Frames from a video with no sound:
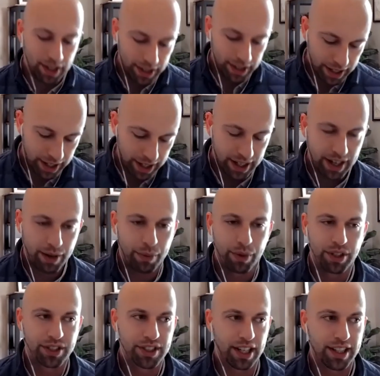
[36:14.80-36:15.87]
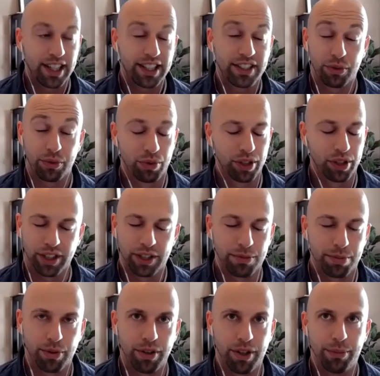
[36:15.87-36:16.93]
yeah. And I will say that's a really good
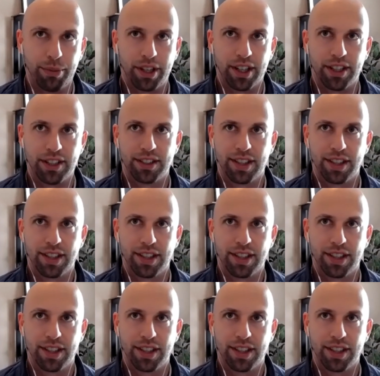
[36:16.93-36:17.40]
point because,